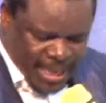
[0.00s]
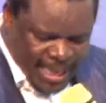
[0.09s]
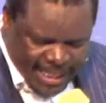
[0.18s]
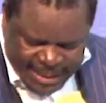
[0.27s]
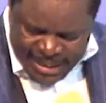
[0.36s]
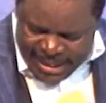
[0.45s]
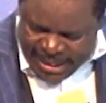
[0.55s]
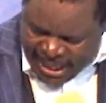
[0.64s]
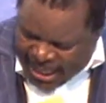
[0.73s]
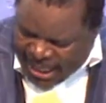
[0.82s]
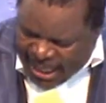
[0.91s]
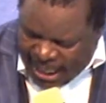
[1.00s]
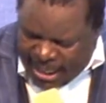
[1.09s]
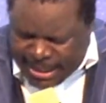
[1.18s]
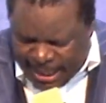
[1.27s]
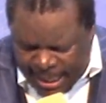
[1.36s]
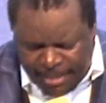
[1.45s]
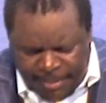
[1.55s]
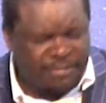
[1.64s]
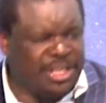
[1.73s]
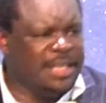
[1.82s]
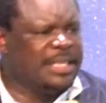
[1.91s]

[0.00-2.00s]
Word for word: tonight in the name of